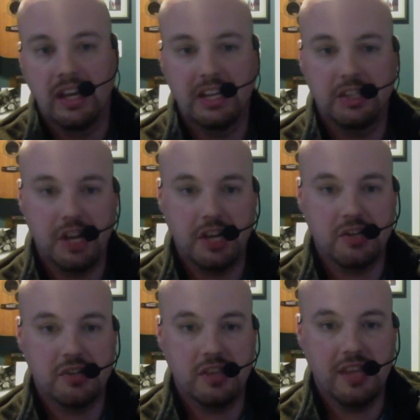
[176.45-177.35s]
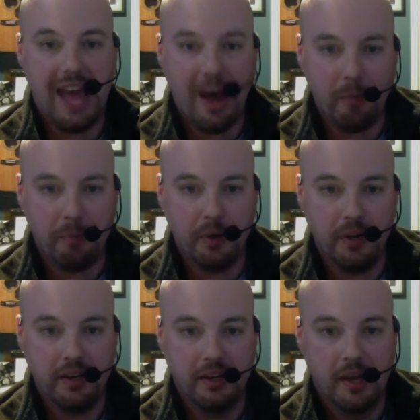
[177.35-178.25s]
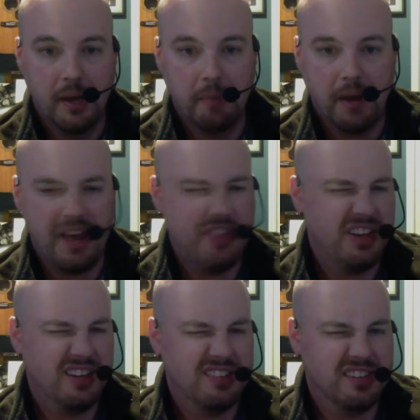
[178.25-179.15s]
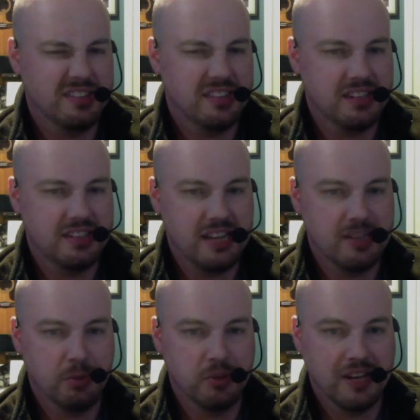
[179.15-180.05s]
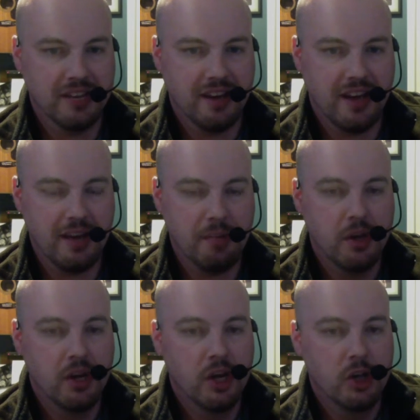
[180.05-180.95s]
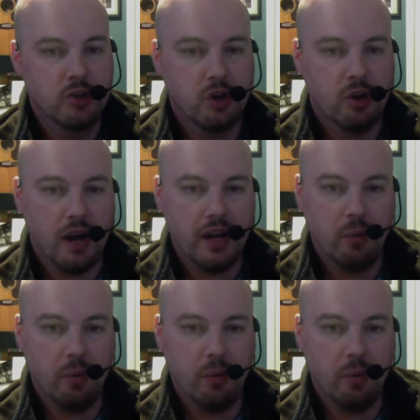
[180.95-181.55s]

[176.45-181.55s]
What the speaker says: it changes the output by, I think it's like 6 decibels at a time. So it